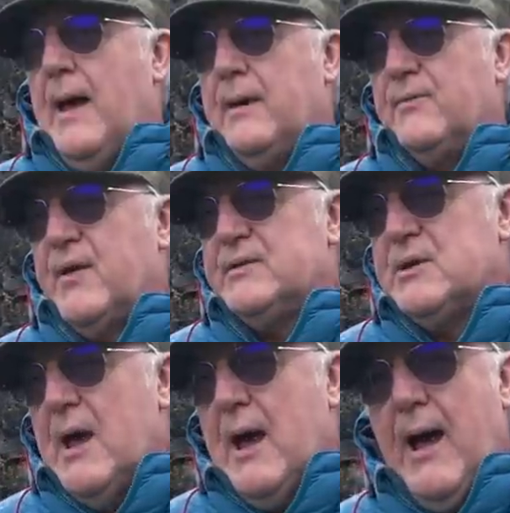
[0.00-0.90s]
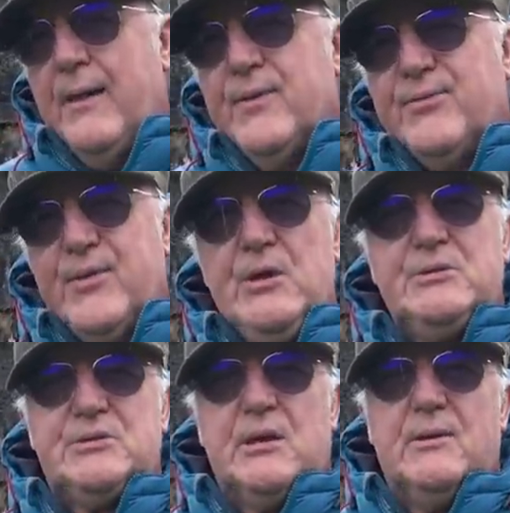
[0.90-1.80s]
in French, and the
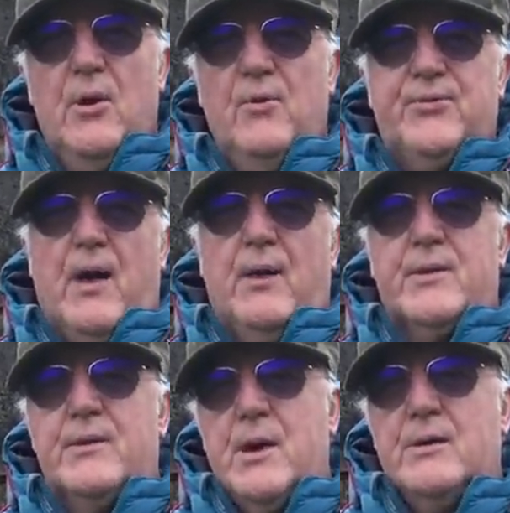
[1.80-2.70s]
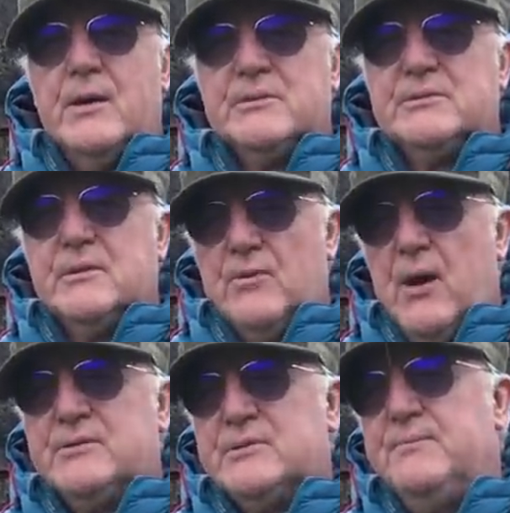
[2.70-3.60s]
third son, Lothar, the youngest
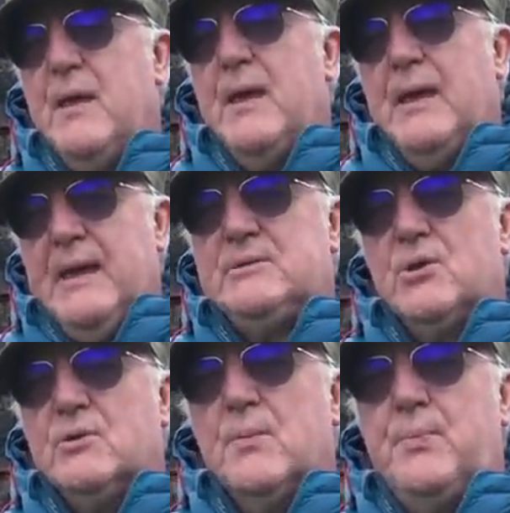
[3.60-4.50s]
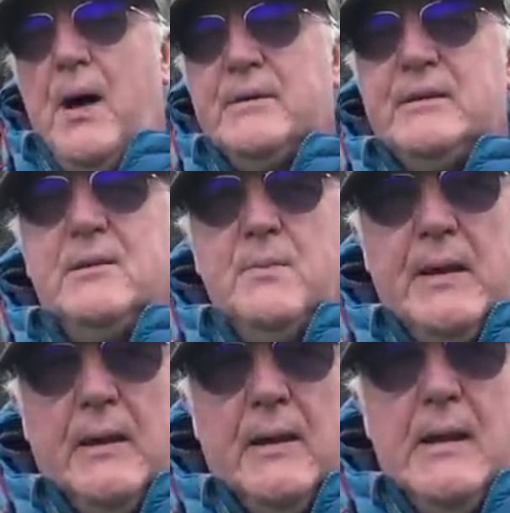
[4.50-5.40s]
grandson, he took the part in the
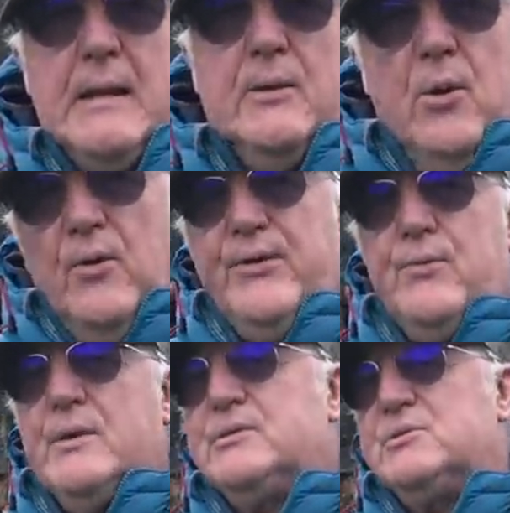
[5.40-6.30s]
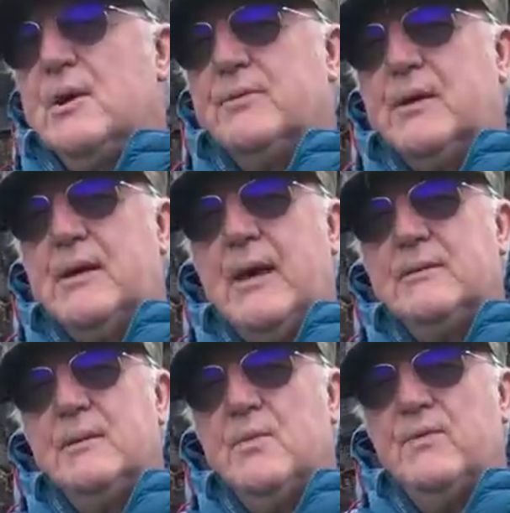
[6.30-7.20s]
middle. Lotharingia, the
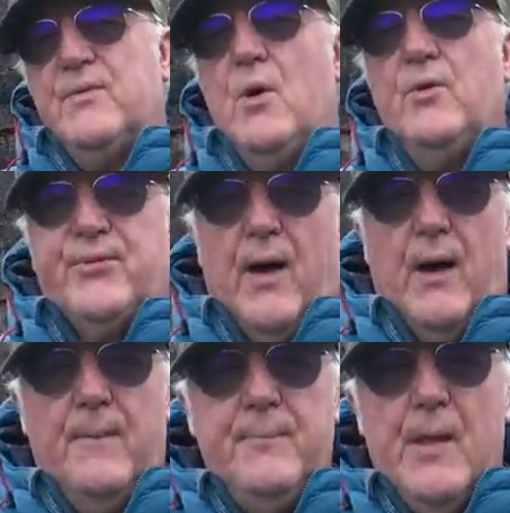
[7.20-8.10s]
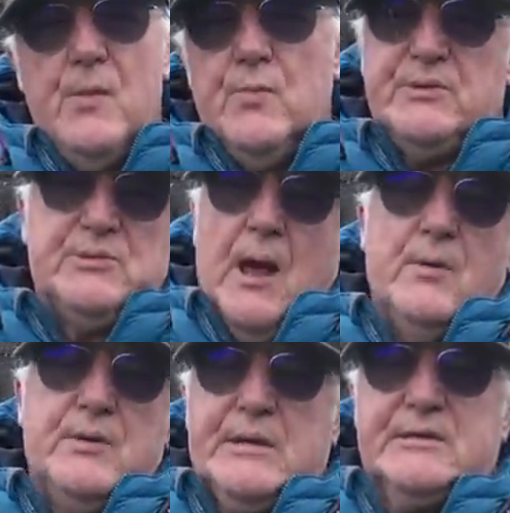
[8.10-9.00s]
kingdom of Lothar, which
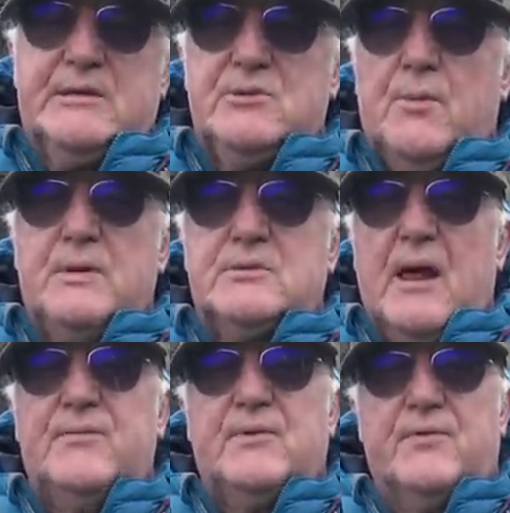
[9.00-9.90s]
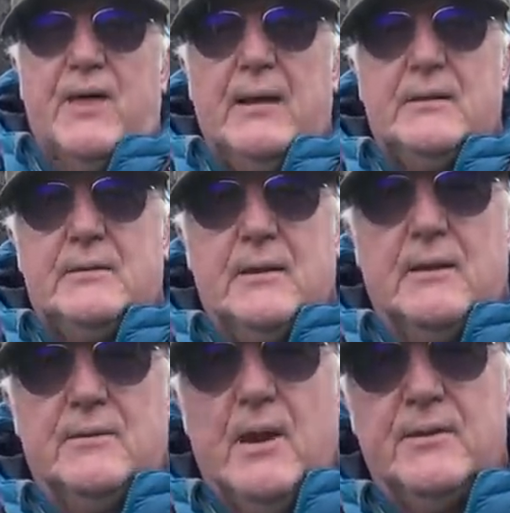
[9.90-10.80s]
nowadays there's not much left of that.
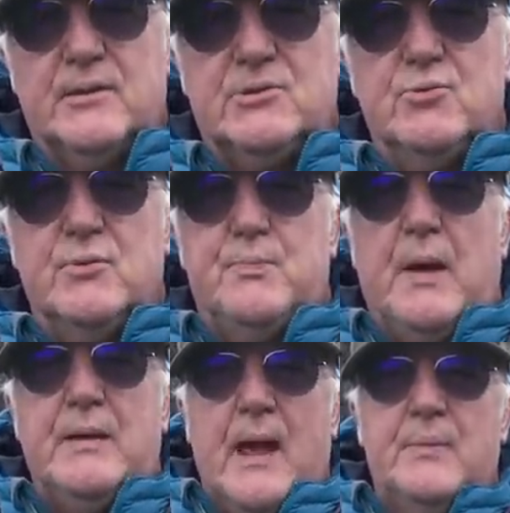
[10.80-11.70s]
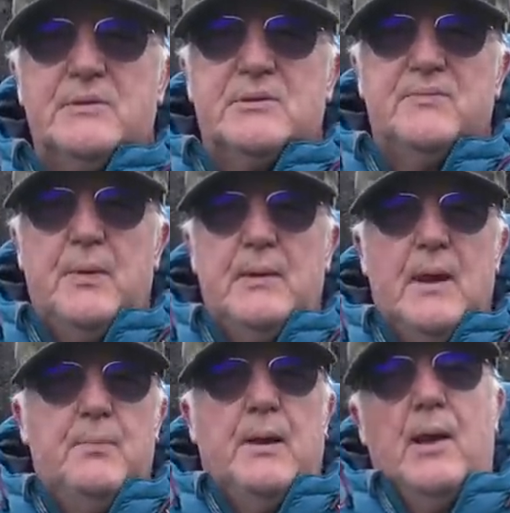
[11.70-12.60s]
The other 2 big neighbours have been
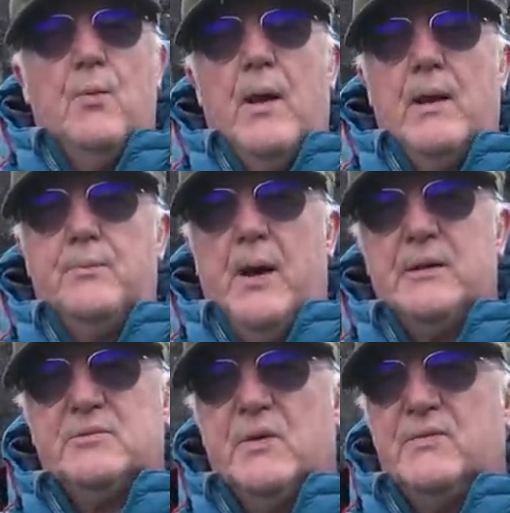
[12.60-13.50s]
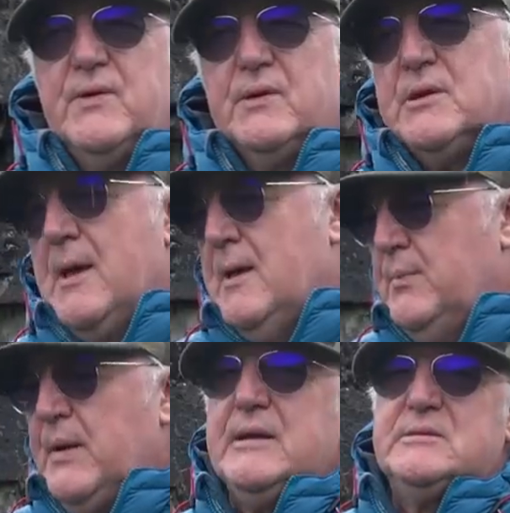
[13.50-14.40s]
nibbling away at parts of it for years,
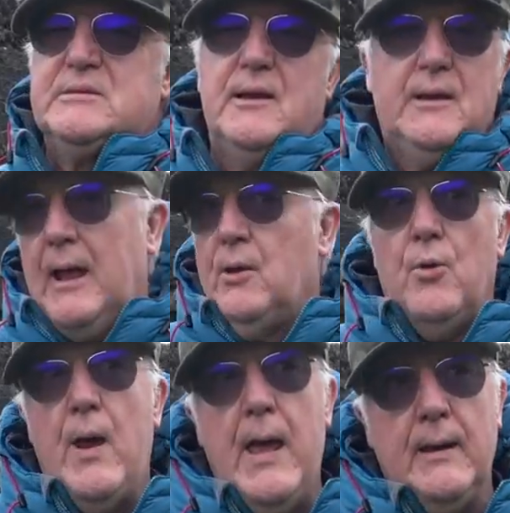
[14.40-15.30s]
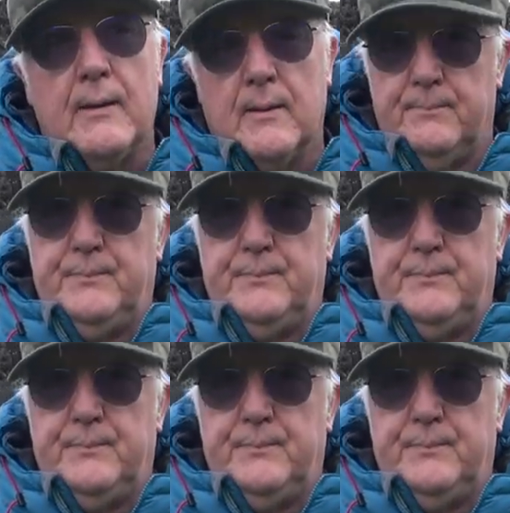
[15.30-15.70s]
but it's La Lorraine.